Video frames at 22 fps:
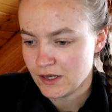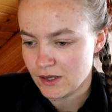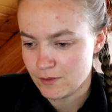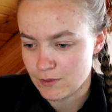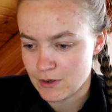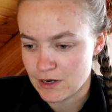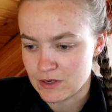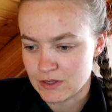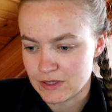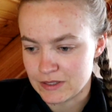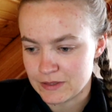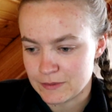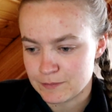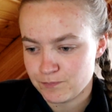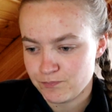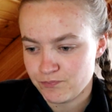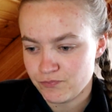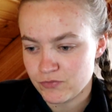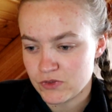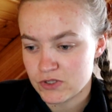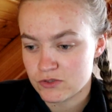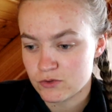apparently.
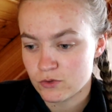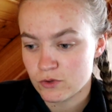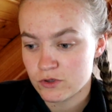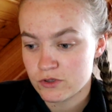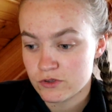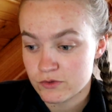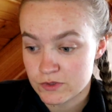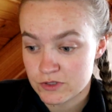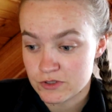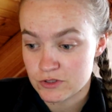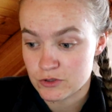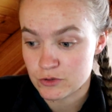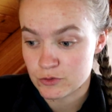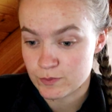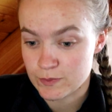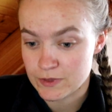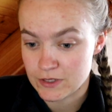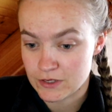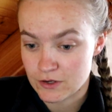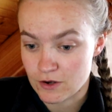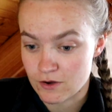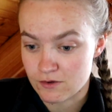"The sorceress you
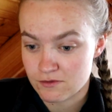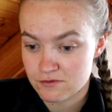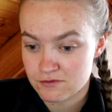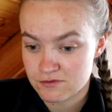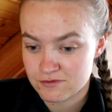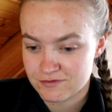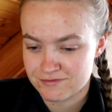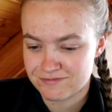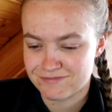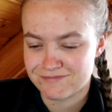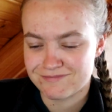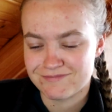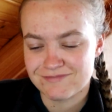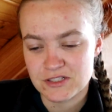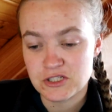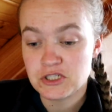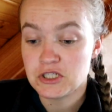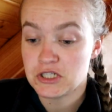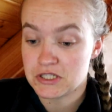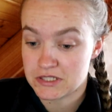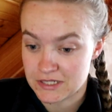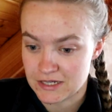speak of,"
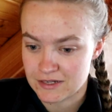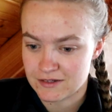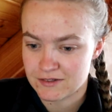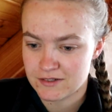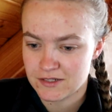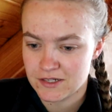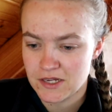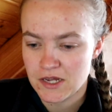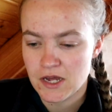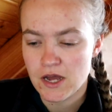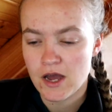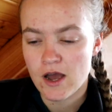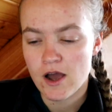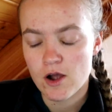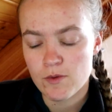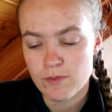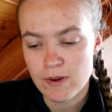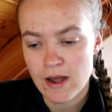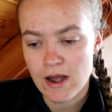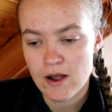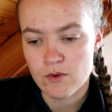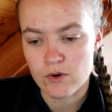she said,
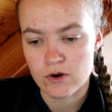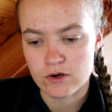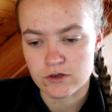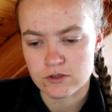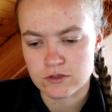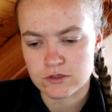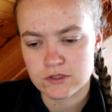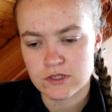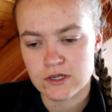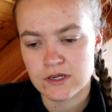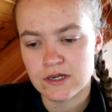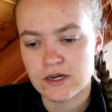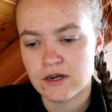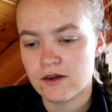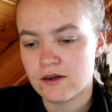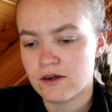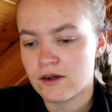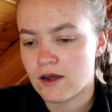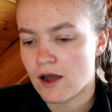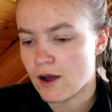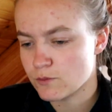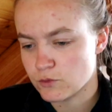"her powers
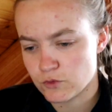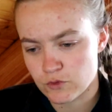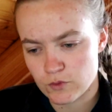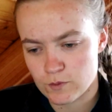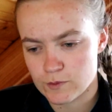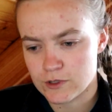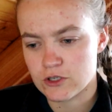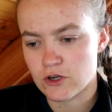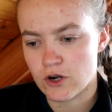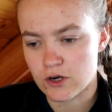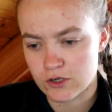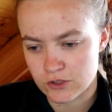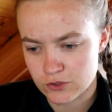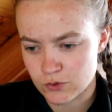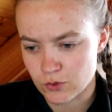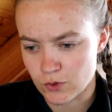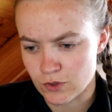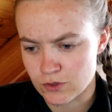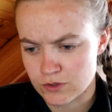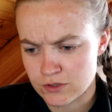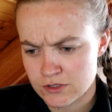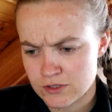comes from a dark
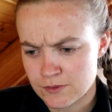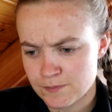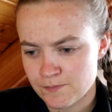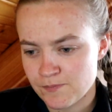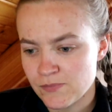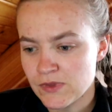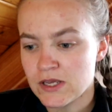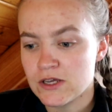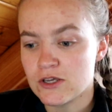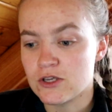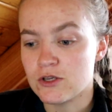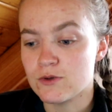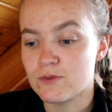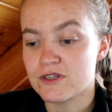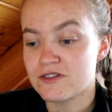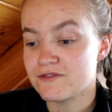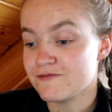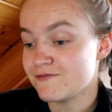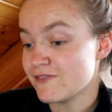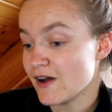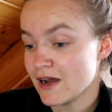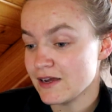source. You
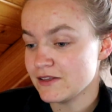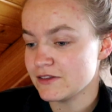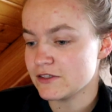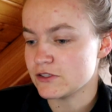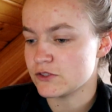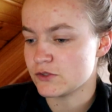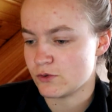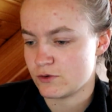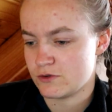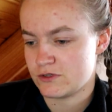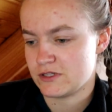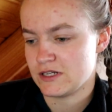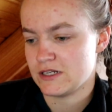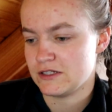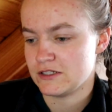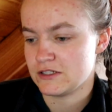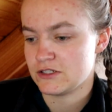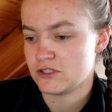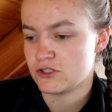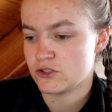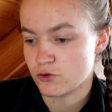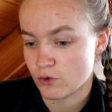must find the source and
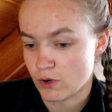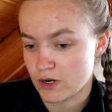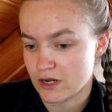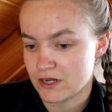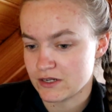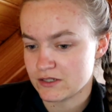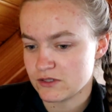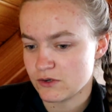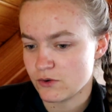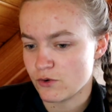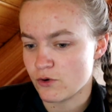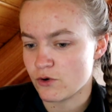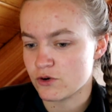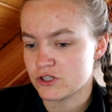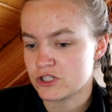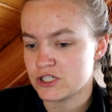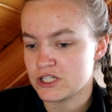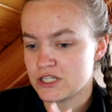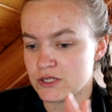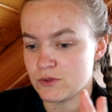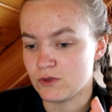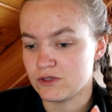destroy it, or
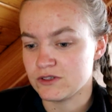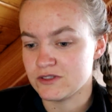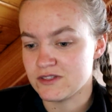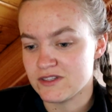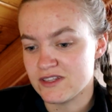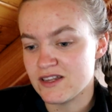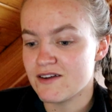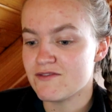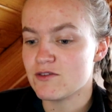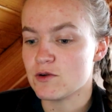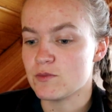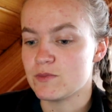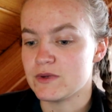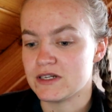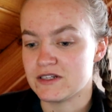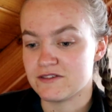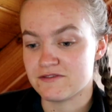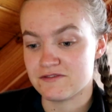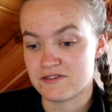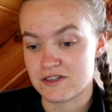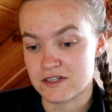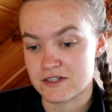she will never be
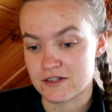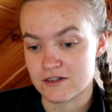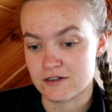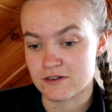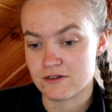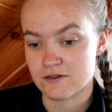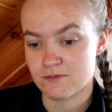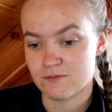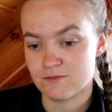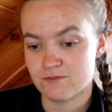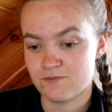defeated."